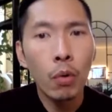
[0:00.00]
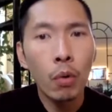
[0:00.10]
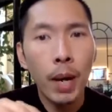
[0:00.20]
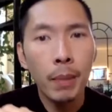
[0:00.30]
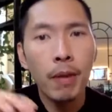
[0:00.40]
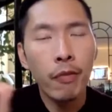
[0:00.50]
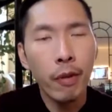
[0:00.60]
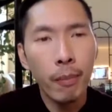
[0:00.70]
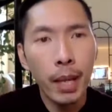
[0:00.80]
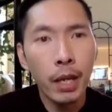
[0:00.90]
who might be
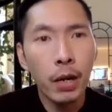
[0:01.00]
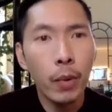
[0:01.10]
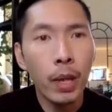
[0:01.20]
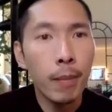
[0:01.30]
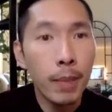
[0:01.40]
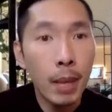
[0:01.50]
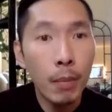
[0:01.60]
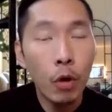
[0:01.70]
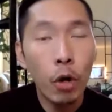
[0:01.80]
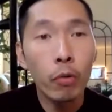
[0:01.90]
familiar with a meme
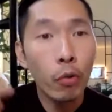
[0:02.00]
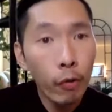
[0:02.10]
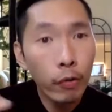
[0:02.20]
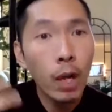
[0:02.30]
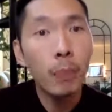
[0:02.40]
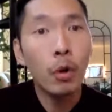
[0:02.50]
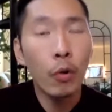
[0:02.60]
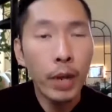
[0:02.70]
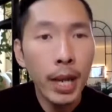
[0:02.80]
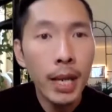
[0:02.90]
called Rooftop
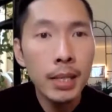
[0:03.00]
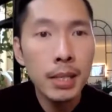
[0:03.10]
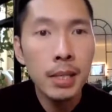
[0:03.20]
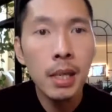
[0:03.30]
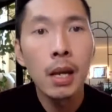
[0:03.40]
Koreans,